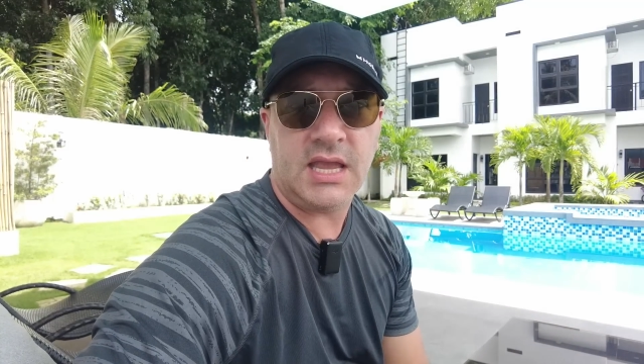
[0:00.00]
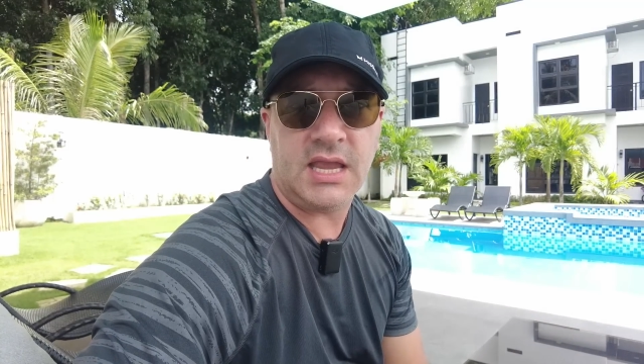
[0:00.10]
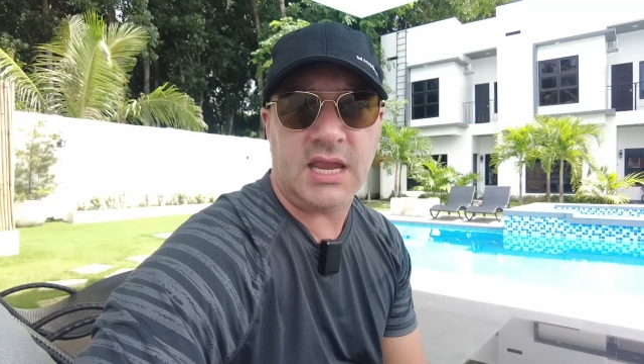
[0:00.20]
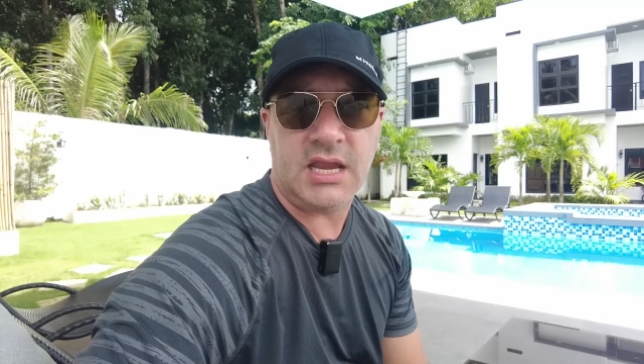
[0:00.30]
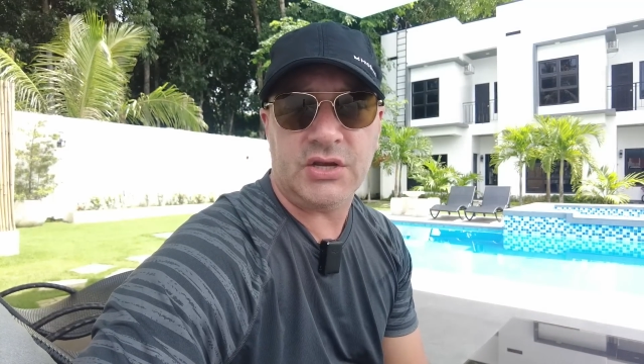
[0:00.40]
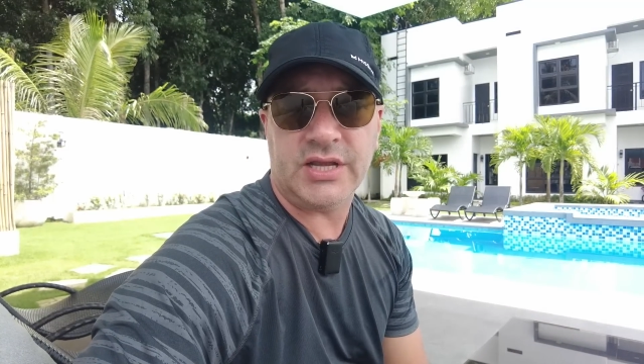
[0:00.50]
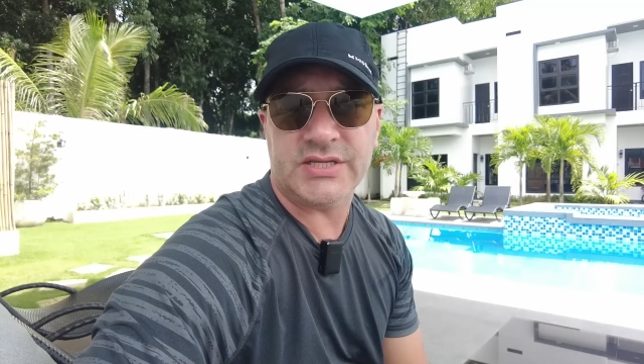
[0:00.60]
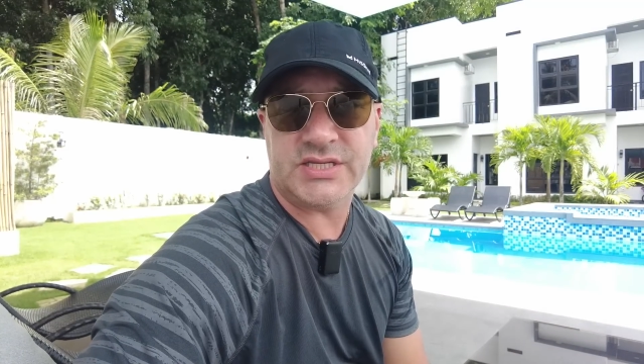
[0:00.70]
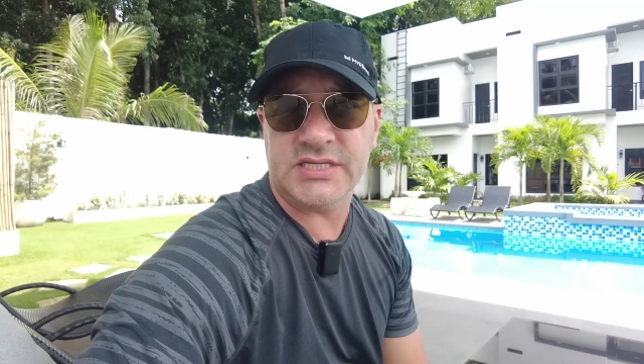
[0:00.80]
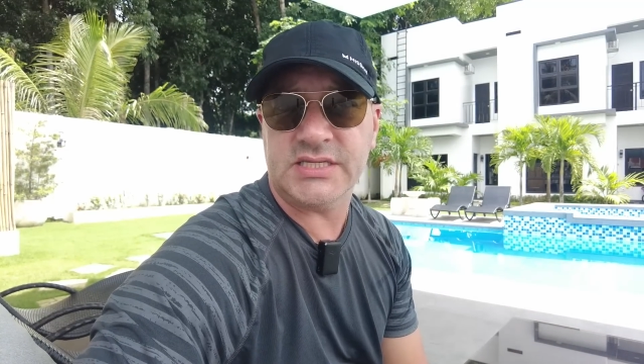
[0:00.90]
And you
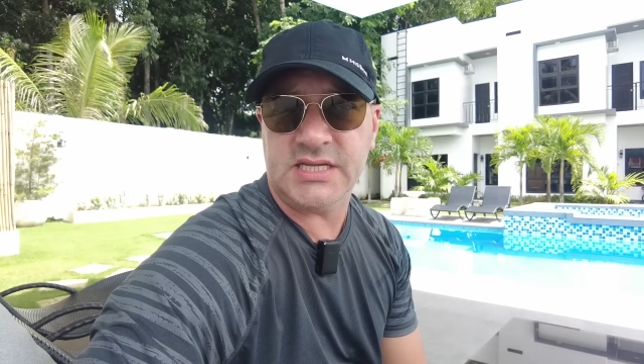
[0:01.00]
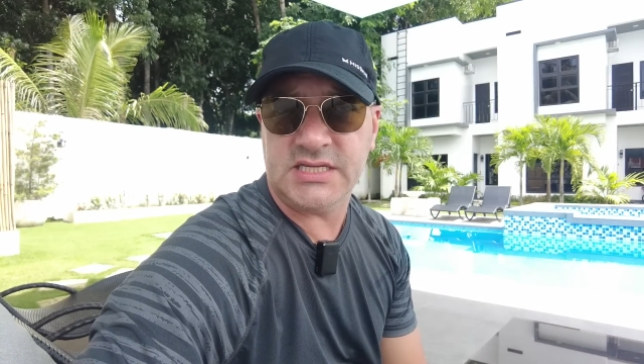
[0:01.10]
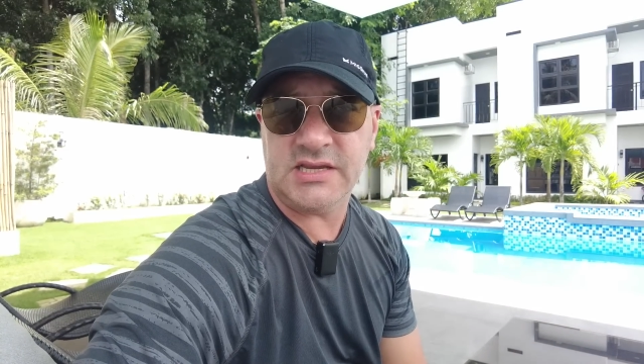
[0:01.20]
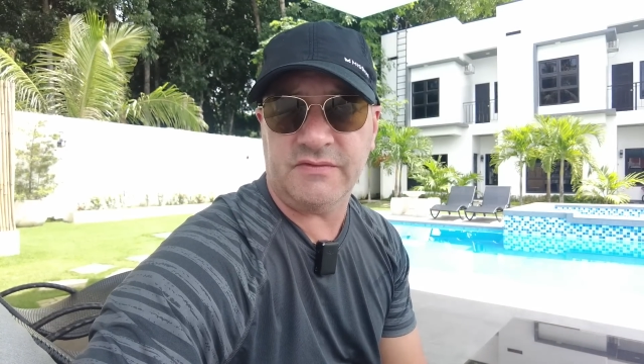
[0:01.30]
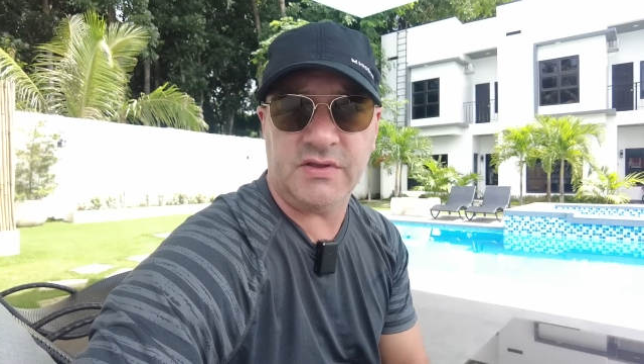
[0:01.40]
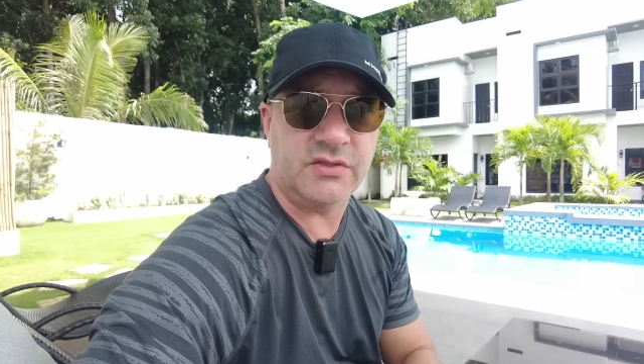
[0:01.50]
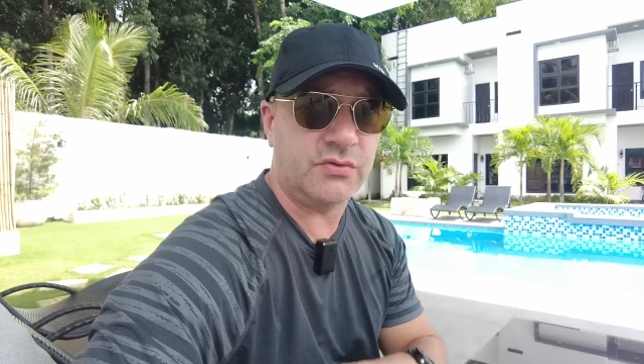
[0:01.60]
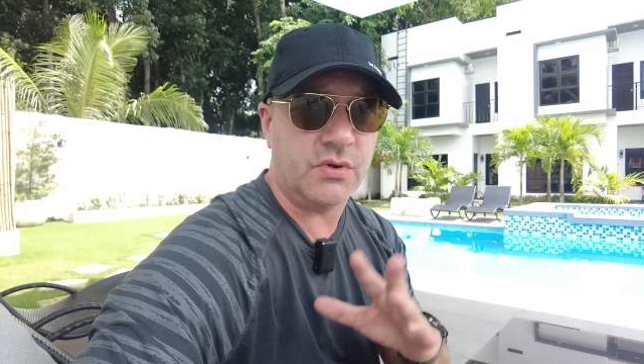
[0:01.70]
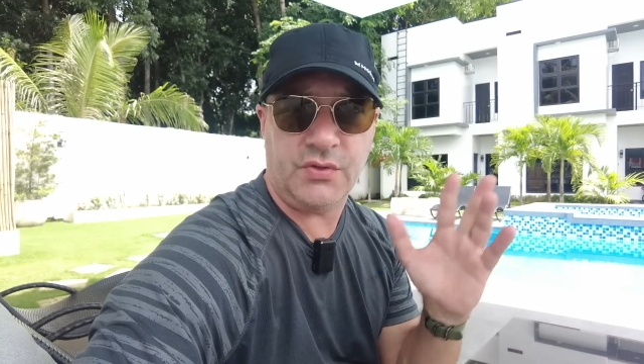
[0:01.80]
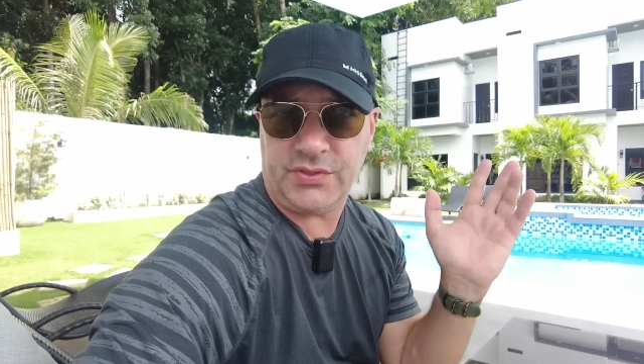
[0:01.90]
got CCTV
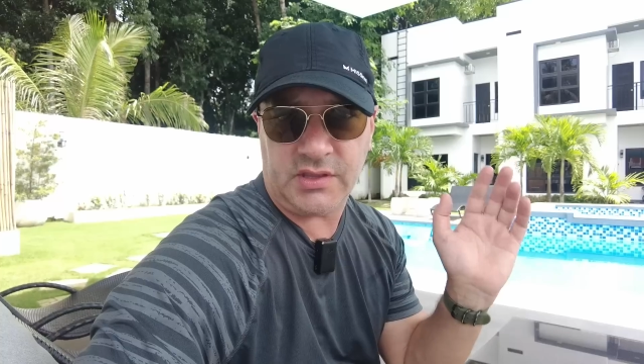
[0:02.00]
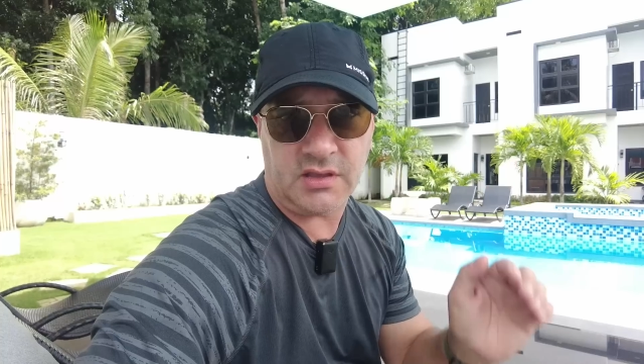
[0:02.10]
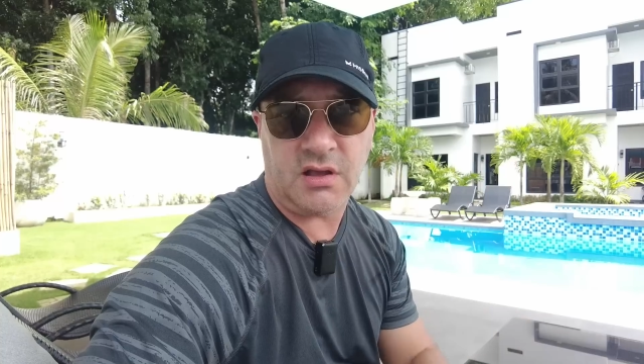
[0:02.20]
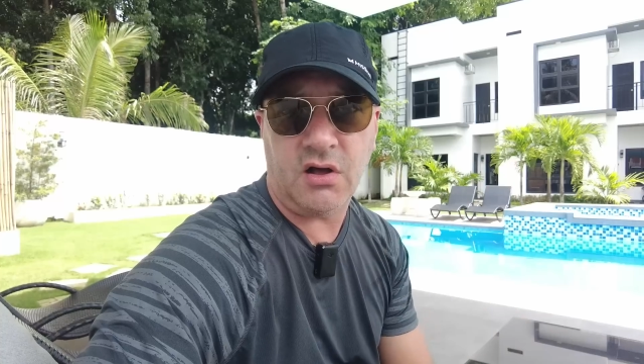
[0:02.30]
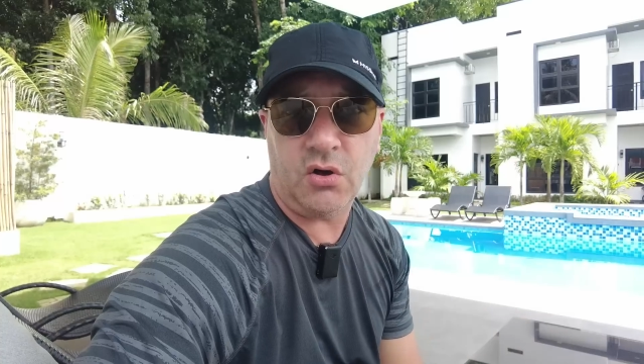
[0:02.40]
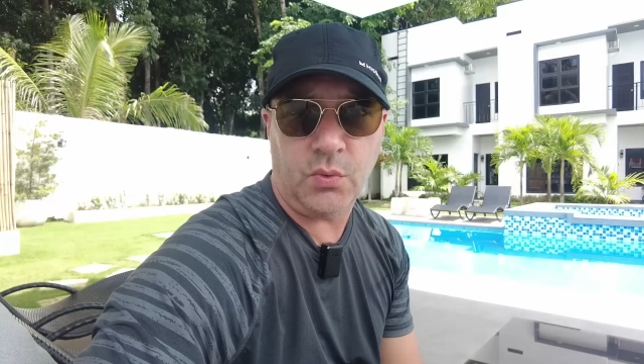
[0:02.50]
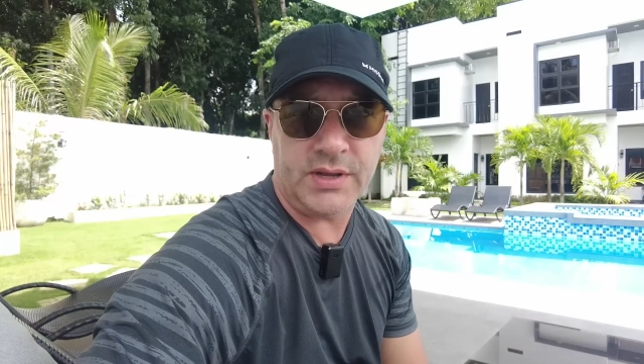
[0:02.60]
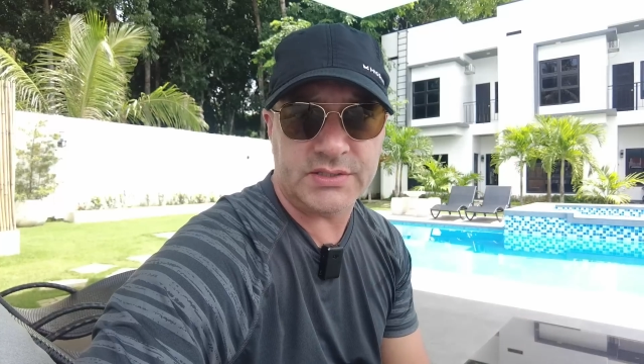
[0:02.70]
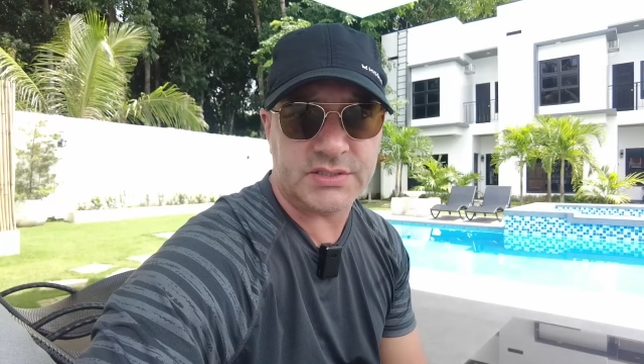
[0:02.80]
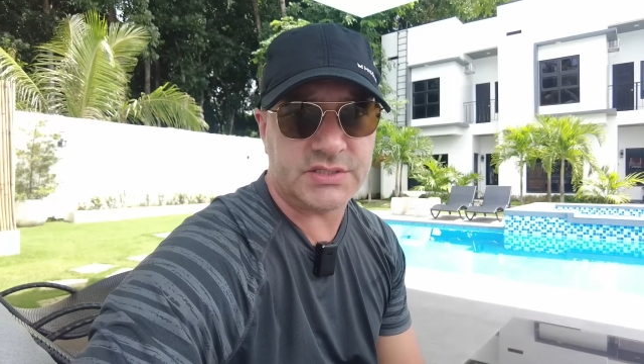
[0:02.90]
throughout the
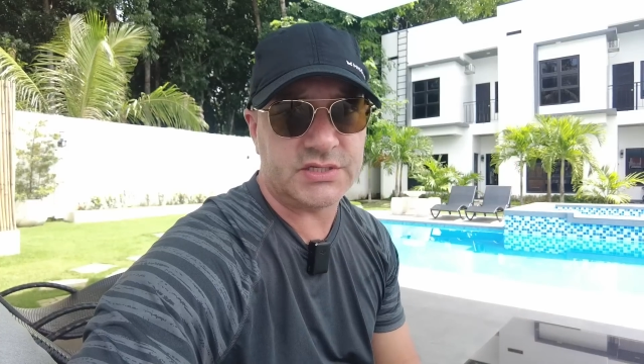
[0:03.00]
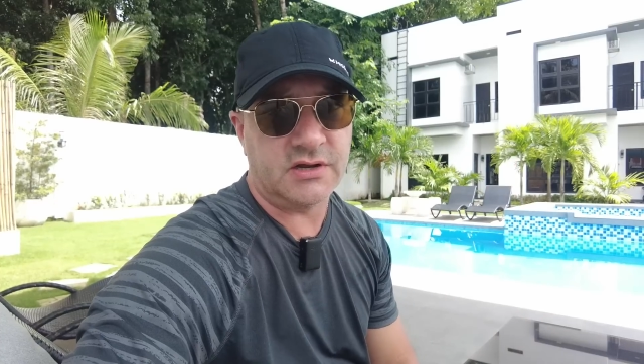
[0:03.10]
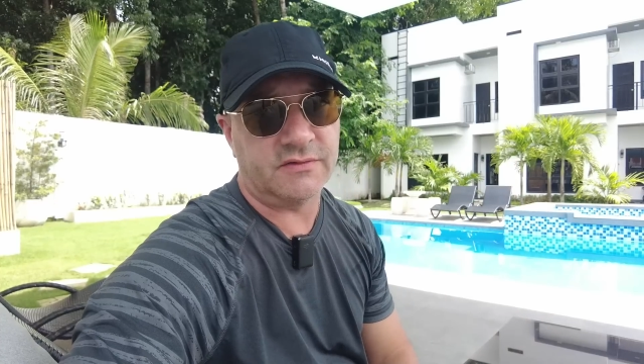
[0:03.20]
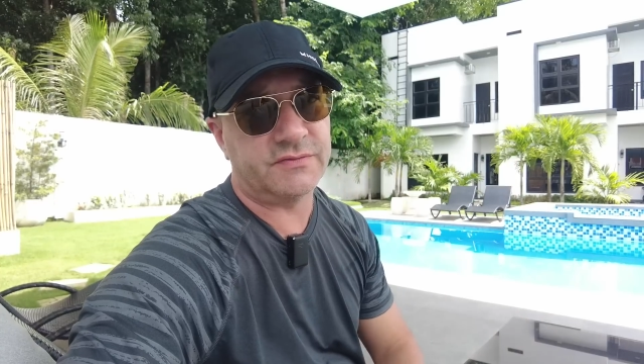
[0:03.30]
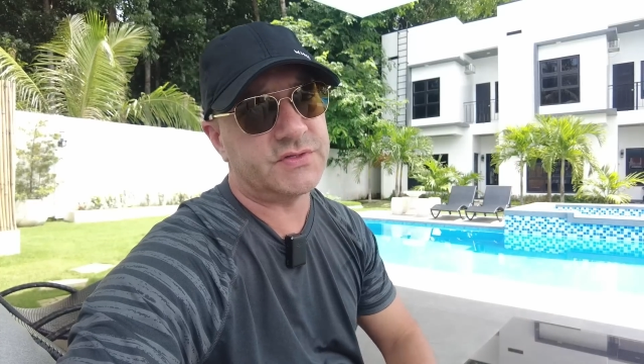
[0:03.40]
hallways and stuff.